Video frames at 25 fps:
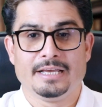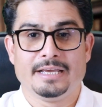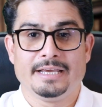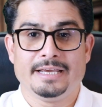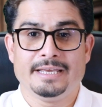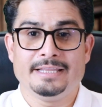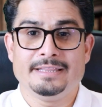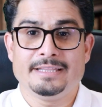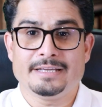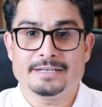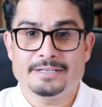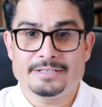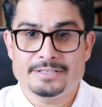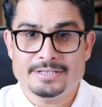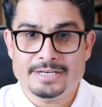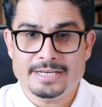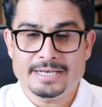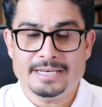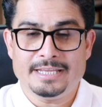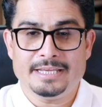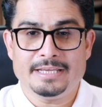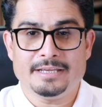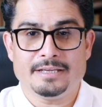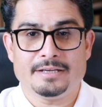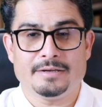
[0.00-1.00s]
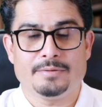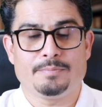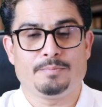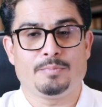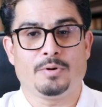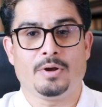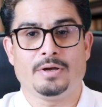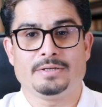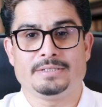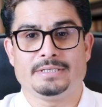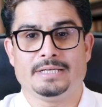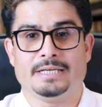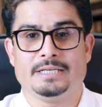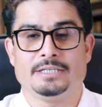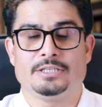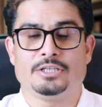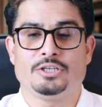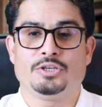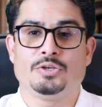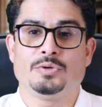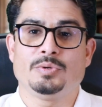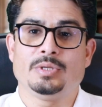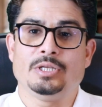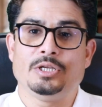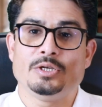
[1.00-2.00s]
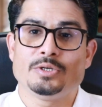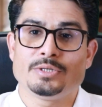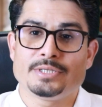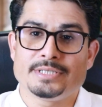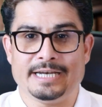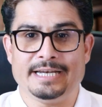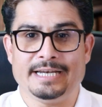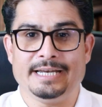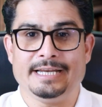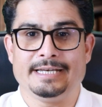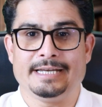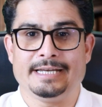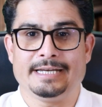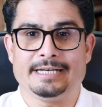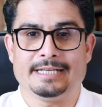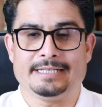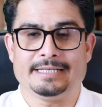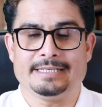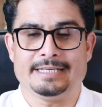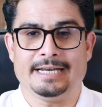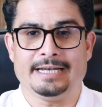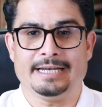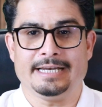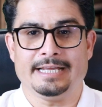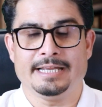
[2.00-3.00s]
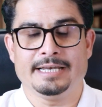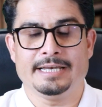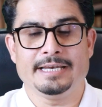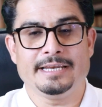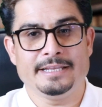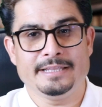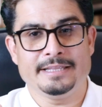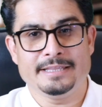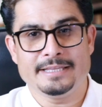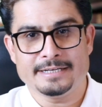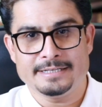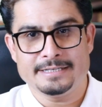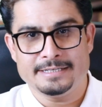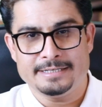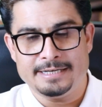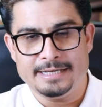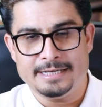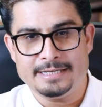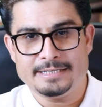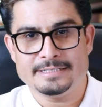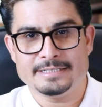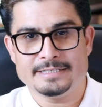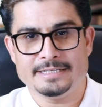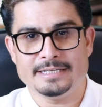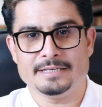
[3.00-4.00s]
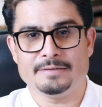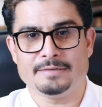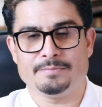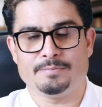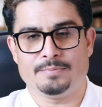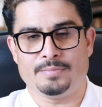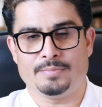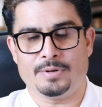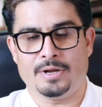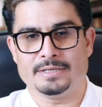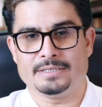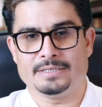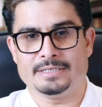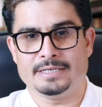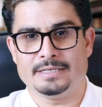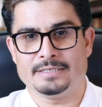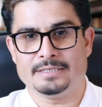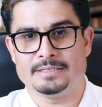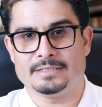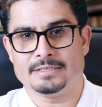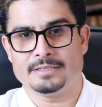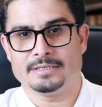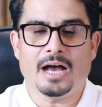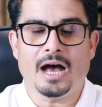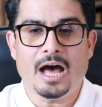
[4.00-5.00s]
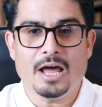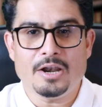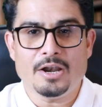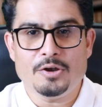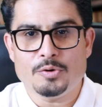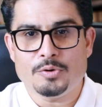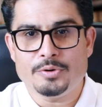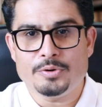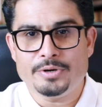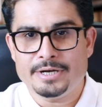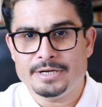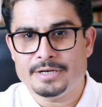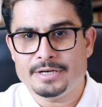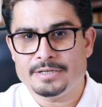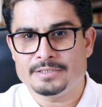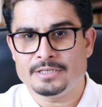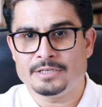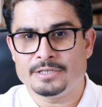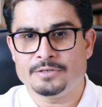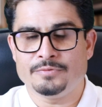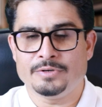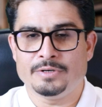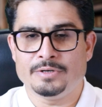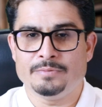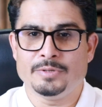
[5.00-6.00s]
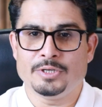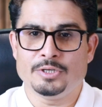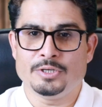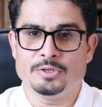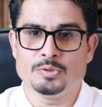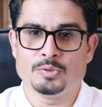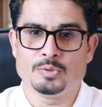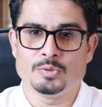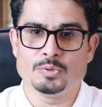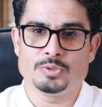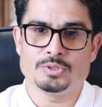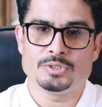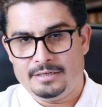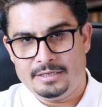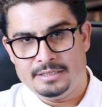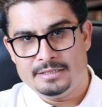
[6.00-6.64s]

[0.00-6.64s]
In the training process, you will use training data set, and in the testing process, unknown data set will be used.